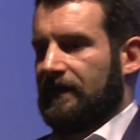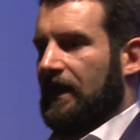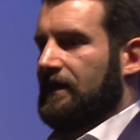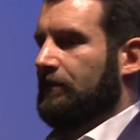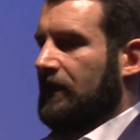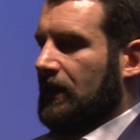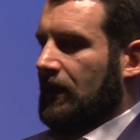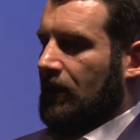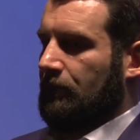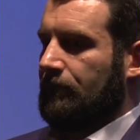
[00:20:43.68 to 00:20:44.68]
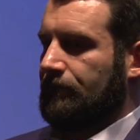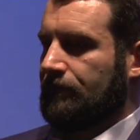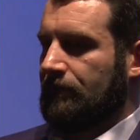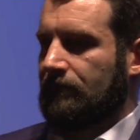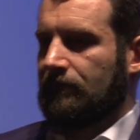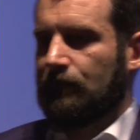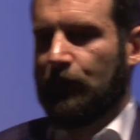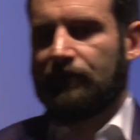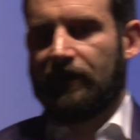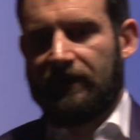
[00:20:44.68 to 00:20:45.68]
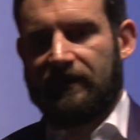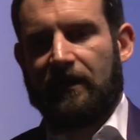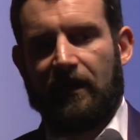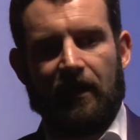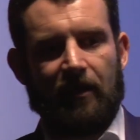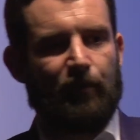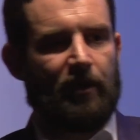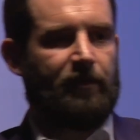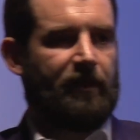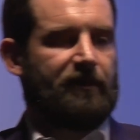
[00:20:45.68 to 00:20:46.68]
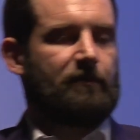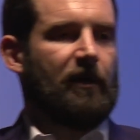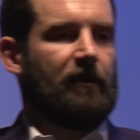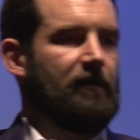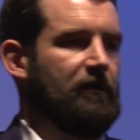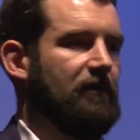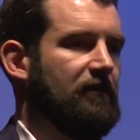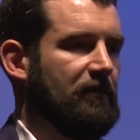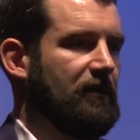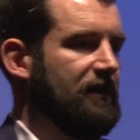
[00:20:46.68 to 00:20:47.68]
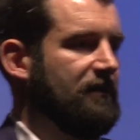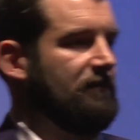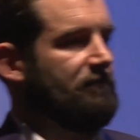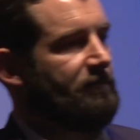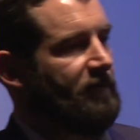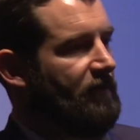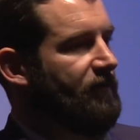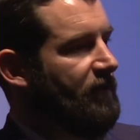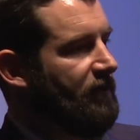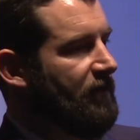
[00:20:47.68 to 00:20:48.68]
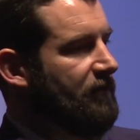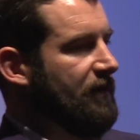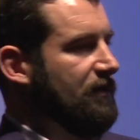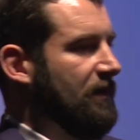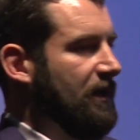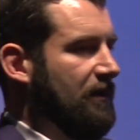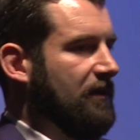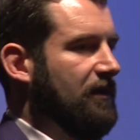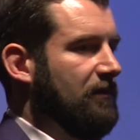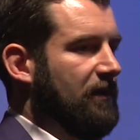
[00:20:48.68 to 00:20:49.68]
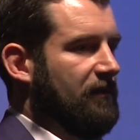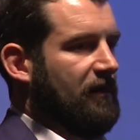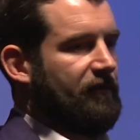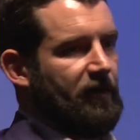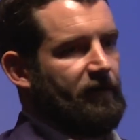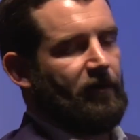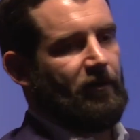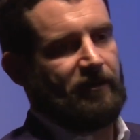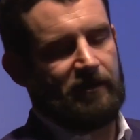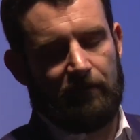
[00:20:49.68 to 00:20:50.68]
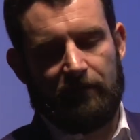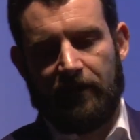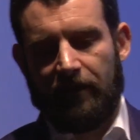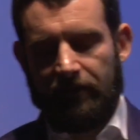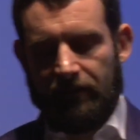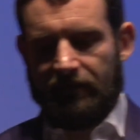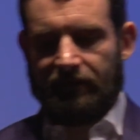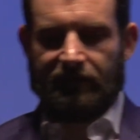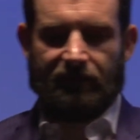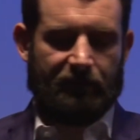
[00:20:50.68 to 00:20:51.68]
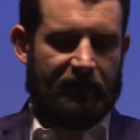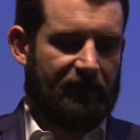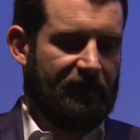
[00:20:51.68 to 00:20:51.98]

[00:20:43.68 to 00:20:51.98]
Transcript: has been a game. We try to stay ahead by being smarter than the other guys. They figure out things we didn't think about. They find flaws that were inherent in the system at day